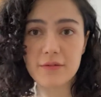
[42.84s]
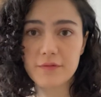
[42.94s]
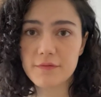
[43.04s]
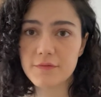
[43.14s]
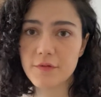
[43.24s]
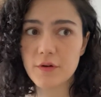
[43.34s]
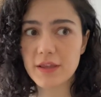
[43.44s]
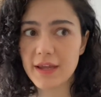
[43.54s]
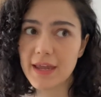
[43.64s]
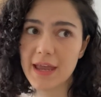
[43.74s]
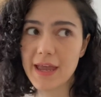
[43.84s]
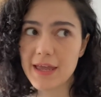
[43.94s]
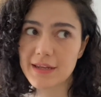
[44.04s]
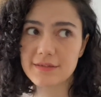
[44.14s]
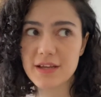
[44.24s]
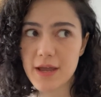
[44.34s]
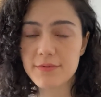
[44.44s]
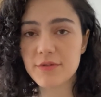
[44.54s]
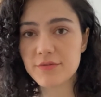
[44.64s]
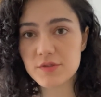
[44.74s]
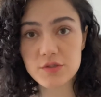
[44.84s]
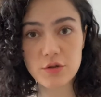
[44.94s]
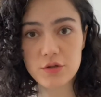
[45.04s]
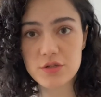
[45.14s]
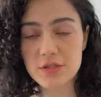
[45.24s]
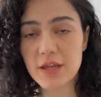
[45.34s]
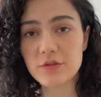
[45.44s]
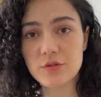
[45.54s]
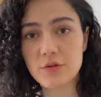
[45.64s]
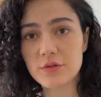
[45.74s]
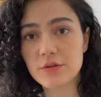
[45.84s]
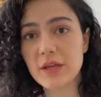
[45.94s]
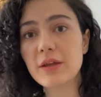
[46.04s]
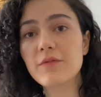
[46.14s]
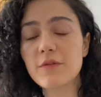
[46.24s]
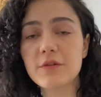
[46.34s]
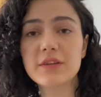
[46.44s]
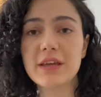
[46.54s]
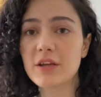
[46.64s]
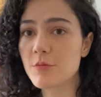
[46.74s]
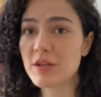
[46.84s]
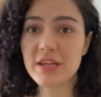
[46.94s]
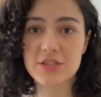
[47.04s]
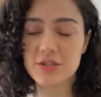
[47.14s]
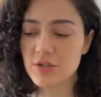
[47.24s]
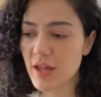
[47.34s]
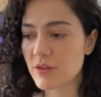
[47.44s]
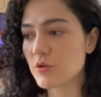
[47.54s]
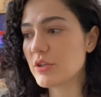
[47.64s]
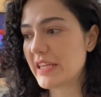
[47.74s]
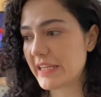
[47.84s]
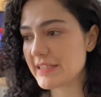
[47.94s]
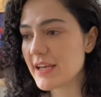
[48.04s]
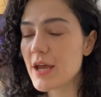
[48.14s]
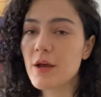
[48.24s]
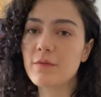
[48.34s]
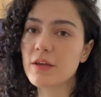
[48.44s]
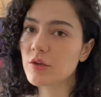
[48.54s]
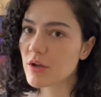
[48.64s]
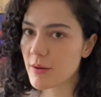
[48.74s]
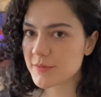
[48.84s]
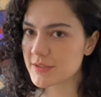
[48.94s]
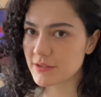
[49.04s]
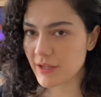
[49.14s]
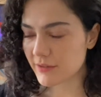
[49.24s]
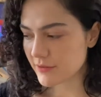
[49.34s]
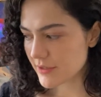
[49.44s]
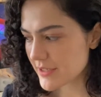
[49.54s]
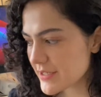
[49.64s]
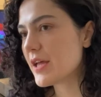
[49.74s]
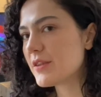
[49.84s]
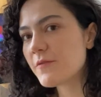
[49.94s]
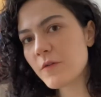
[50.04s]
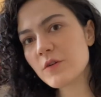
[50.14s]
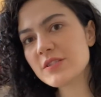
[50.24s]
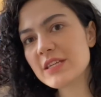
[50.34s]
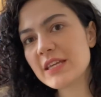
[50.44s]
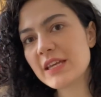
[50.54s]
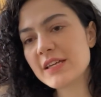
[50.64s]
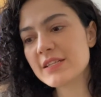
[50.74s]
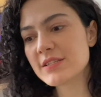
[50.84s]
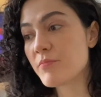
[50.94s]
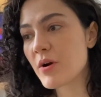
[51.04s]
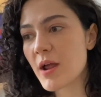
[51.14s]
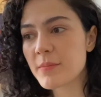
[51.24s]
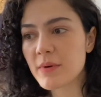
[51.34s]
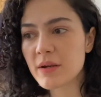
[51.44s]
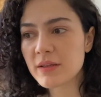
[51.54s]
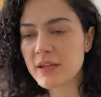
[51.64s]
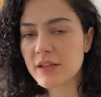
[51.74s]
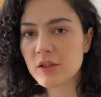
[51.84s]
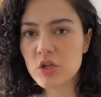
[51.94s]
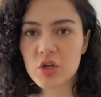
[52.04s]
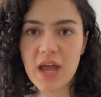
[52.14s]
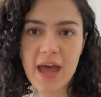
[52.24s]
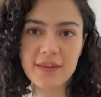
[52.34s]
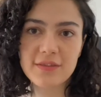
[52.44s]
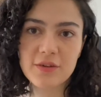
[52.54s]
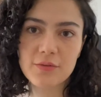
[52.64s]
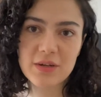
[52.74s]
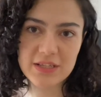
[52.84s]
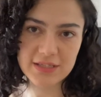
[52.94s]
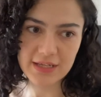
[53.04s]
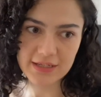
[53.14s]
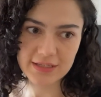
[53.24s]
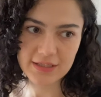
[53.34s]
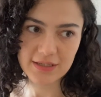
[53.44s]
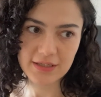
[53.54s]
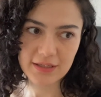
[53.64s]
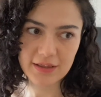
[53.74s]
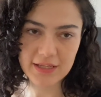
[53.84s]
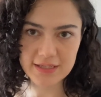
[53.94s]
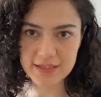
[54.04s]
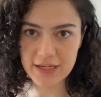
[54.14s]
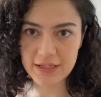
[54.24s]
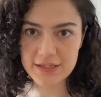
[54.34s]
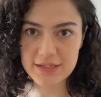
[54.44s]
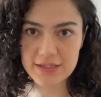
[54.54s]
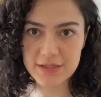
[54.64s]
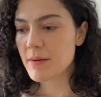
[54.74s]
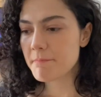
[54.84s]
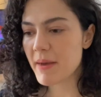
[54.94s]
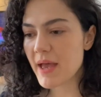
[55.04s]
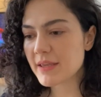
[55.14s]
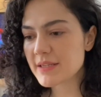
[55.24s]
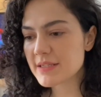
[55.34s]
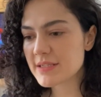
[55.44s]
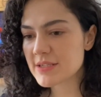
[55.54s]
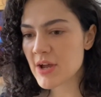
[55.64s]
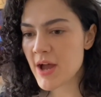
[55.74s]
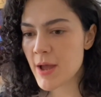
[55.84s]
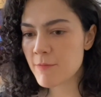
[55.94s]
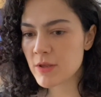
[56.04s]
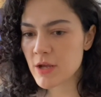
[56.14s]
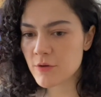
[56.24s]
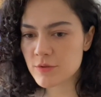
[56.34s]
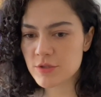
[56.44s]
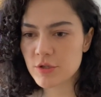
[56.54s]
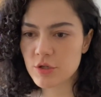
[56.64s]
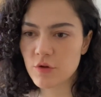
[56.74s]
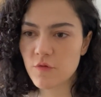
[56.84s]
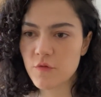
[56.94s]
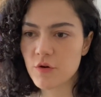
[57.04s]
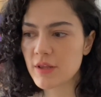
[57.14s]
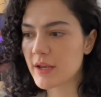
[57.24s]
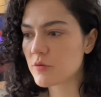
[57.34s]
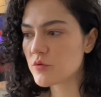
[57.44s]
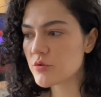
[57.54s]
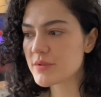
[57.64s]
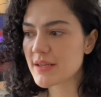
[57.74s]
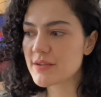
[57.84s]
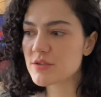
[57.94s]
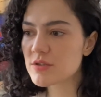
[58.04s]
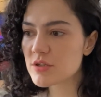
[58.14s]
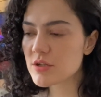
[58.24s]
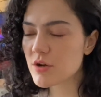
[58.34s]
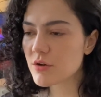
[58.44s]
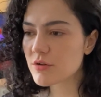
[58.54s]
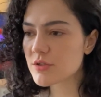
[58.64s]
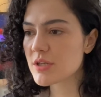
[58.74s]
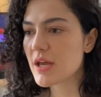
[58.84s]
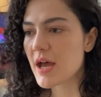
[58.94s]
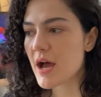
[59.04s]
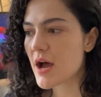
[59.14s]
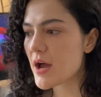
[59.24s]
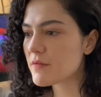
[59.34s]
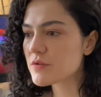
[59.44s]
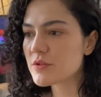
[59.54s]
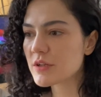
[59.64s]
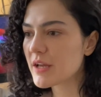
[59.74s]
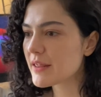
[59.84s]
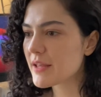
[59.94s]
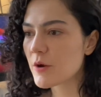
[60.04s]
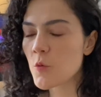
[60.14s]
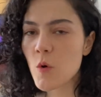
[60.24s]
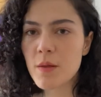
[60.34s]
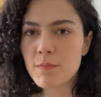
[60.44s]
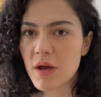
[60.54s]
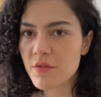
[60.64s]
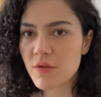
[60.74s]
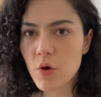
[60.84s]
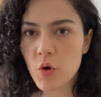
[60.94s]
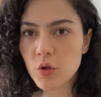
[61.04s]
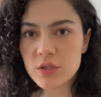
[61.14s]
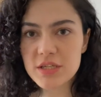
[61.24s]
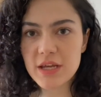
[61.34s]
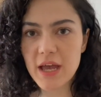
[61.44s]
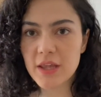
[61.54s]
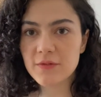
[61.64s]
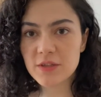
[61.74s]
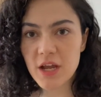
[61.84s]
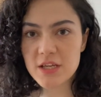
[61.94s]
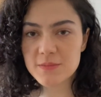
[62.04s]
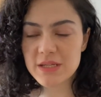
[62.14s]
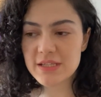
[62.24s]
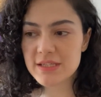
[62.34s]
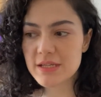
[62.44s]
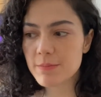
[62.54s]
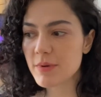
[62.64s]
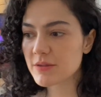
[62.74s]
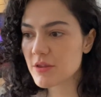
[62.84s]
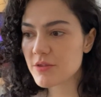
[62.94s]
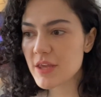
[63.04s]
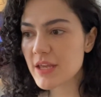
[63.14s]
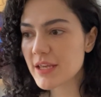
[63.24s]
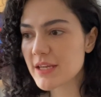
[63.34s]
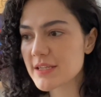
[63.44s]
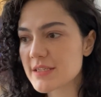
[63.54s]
for like any type of search that you're doing for the accommodation that you need when you come to the Netherlands. The first thing is primarily look at the recent listings. Back in the time when I was looking for like rooms and studios, I was looking at like 1 month old advertisements, but the thing is,